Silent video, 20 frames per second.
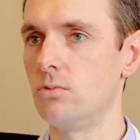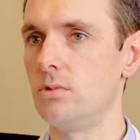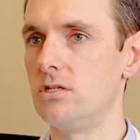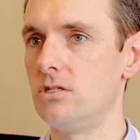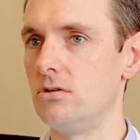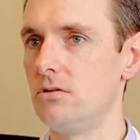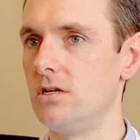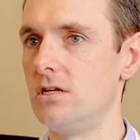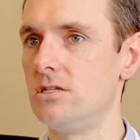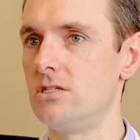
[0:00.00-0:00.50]
we
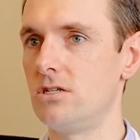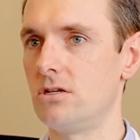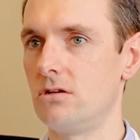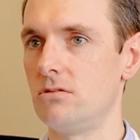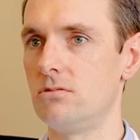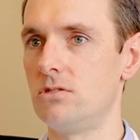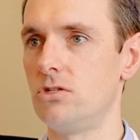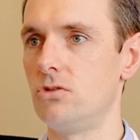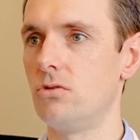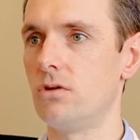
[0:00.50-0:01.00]
do need
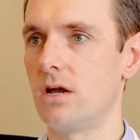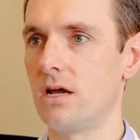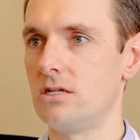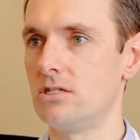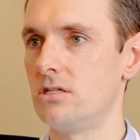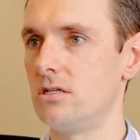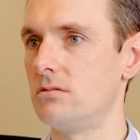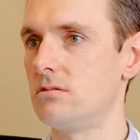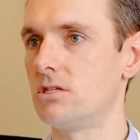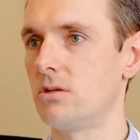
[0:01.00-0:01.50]
to do
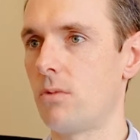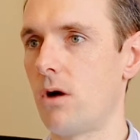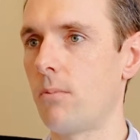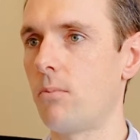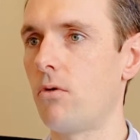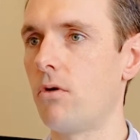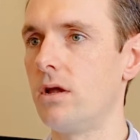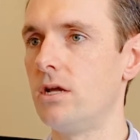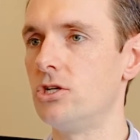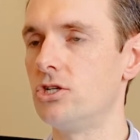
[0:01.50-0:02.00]
occasionally some
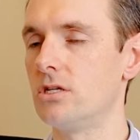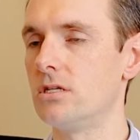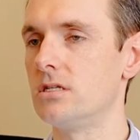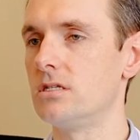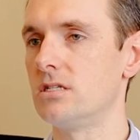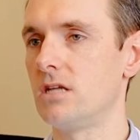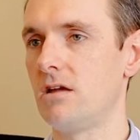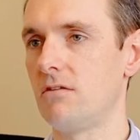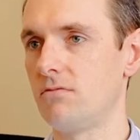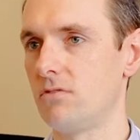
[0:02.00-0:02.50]

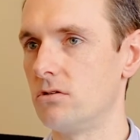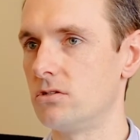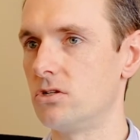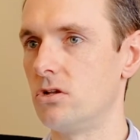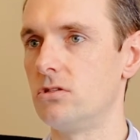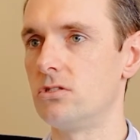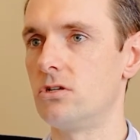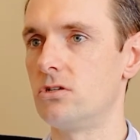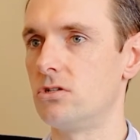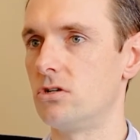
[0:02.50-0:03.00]
operations if those
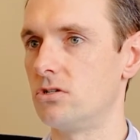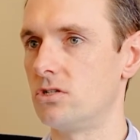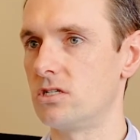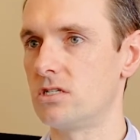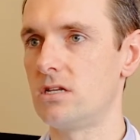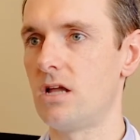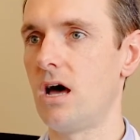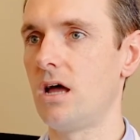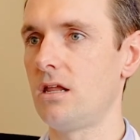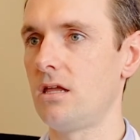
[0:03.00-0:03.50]
ulcers are
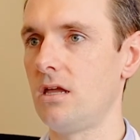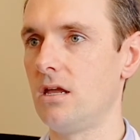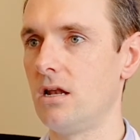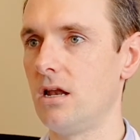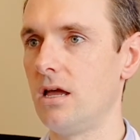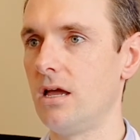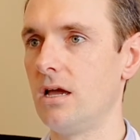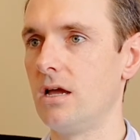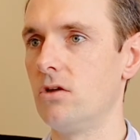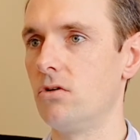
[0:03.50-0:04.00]
just not
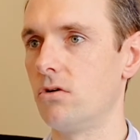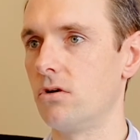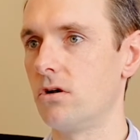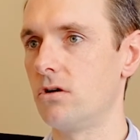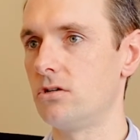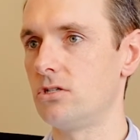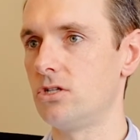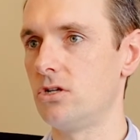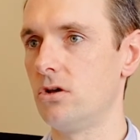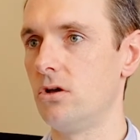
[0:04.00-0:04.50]
healing, in
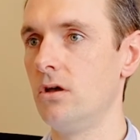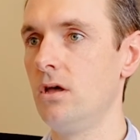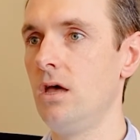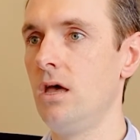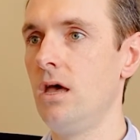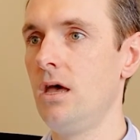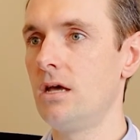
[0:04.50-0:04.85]
order to